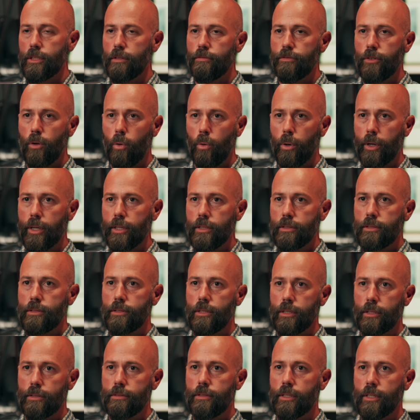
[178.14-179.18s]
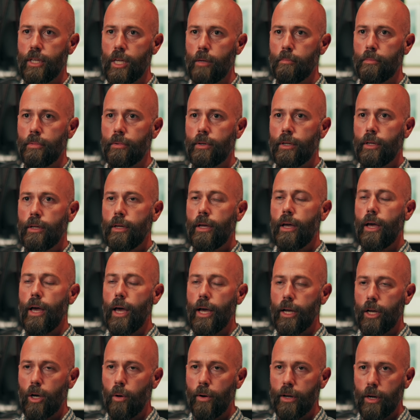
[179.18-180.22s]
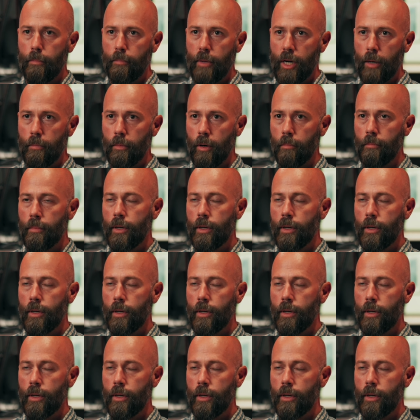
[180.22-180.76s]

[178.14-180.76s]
of noise to keep echo at a minimum.